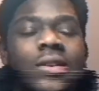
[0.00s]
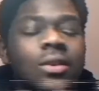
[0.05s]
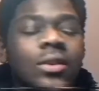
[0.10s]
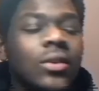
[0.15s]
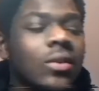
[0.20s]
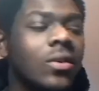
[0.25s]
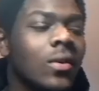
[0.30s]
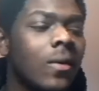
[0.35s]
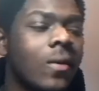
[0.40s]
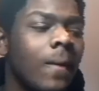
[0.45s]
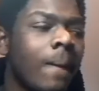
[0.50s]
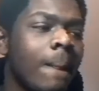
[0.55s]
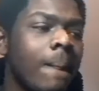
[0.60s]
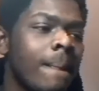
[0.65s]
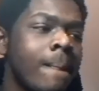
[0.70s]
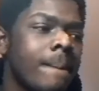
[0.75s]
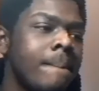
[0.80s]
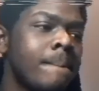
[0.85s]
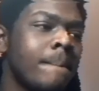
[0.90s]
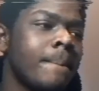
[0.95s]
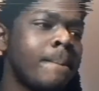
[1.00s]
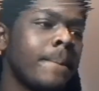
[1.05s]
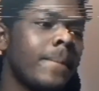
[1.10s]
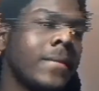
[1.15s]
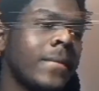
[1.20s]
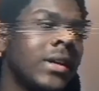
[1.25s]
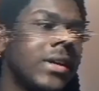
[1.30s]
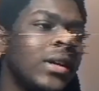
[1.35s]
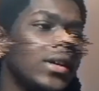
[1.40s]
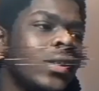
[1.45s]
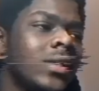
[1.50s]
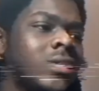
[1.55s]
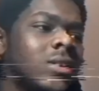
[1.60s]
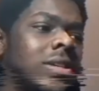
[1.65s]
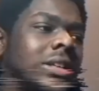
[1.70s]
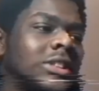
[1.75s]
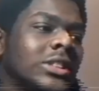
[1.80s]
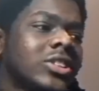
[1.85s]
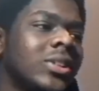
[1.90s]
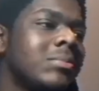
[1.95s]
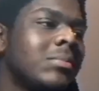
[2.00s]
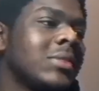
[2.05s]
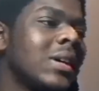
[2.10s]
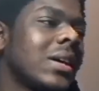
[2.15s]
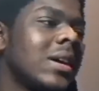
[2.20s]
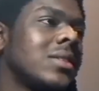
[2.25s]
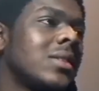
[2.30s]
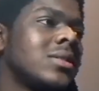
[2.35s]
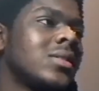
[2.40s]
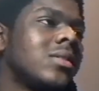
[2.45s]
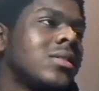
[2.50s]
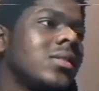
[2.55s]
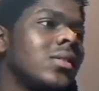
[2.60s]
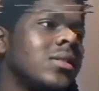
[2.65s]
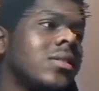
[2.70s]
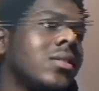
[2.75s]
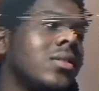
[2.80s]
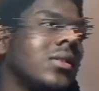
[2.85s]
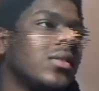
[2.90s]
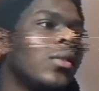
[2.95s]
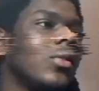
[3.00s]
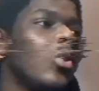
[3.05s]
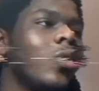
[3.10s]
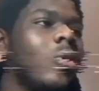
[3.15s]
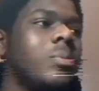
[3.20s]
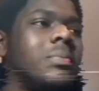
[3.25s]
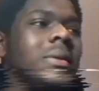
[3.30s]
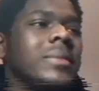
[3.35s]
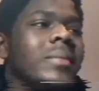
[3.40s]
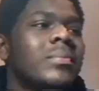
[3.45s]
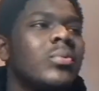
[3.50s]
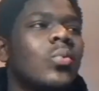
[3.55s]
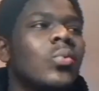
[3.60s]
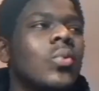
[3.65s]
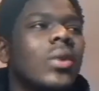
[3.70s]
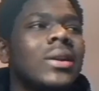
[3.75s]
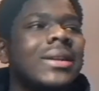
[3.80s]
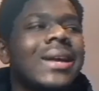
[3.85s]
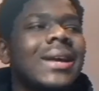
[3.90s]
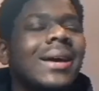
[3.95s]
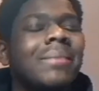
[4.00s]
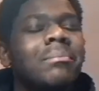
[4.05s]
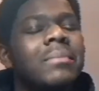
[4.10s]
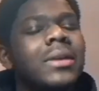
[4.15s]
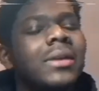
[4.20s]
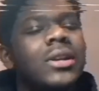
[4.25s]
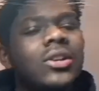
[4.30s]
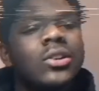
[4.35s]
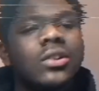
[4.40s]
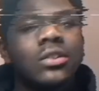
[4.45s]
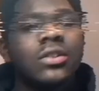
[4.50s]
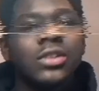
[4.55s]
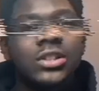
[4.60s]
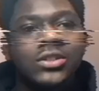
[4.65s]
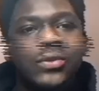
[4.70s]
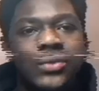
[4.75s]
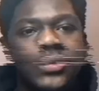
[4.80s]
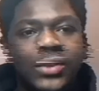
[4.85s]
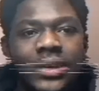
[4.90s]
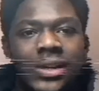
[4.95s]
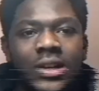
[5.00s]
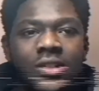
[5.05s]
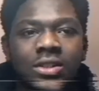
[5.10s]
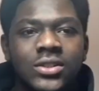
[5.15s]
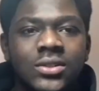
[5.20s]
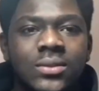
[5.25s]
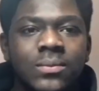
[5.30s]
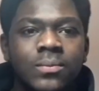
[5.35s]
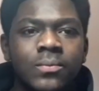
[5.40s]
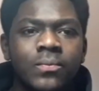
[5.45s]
You know, that sometimes a lot of people want that immediate gratification.